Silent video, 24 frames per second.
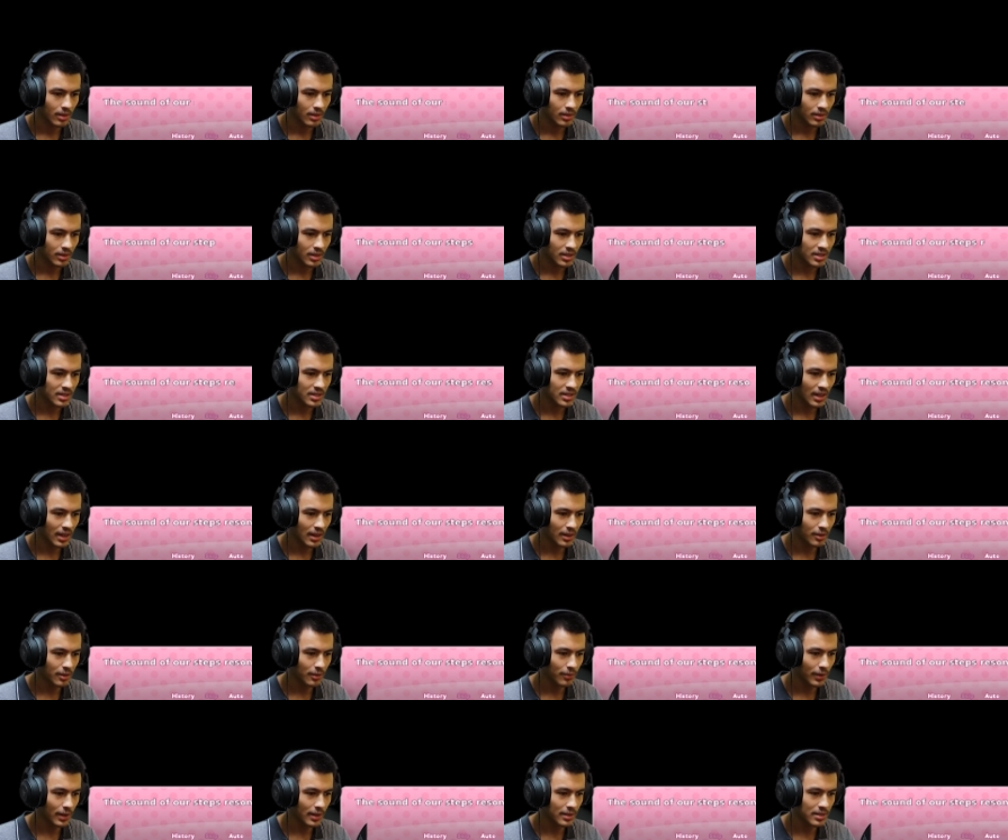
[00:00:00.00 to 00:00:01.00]
The sound
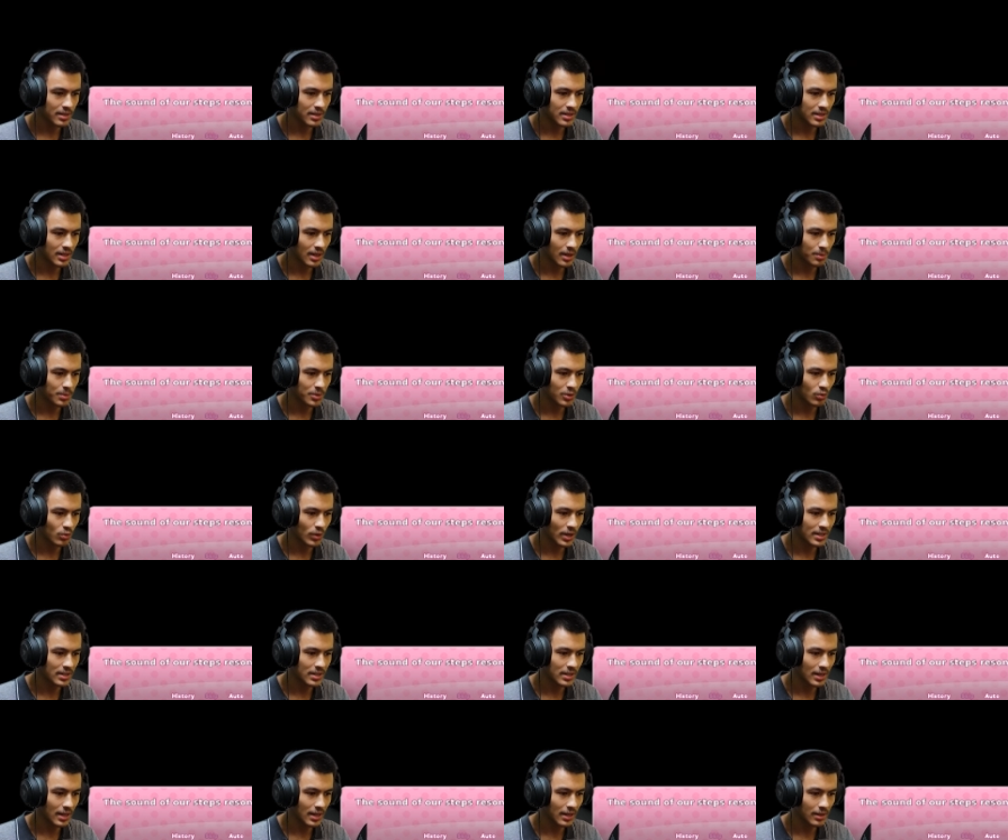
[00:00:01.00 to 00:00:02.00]
of our steps
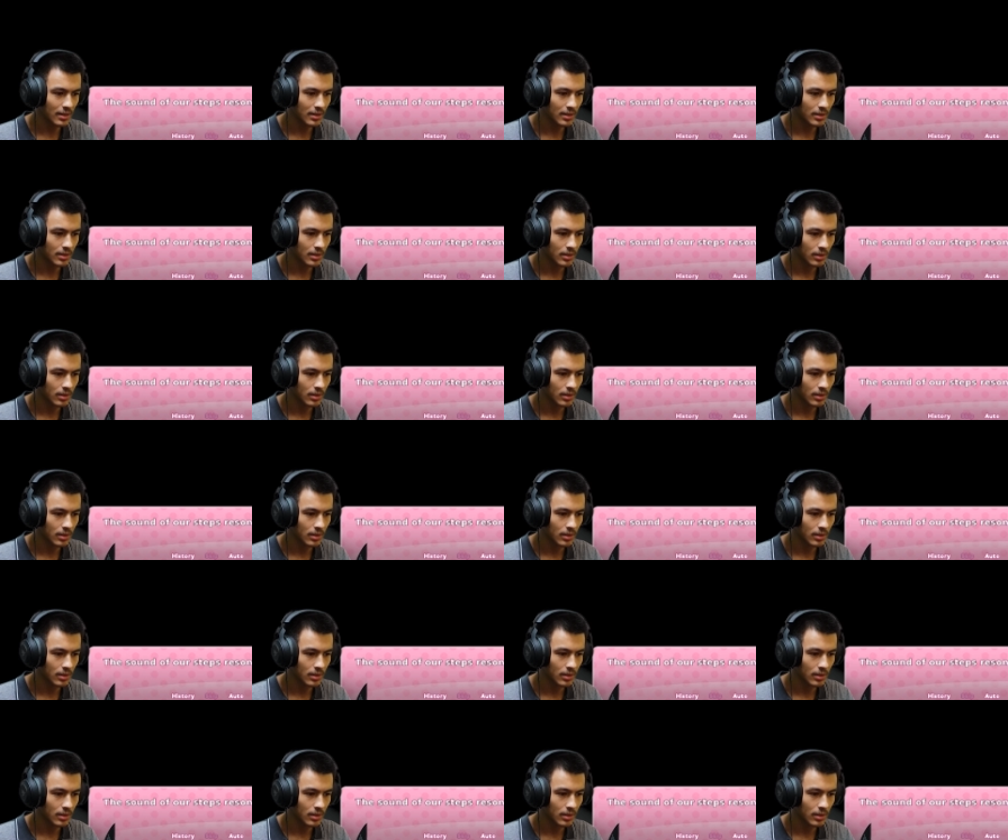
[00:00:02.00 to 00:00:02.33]
resonate.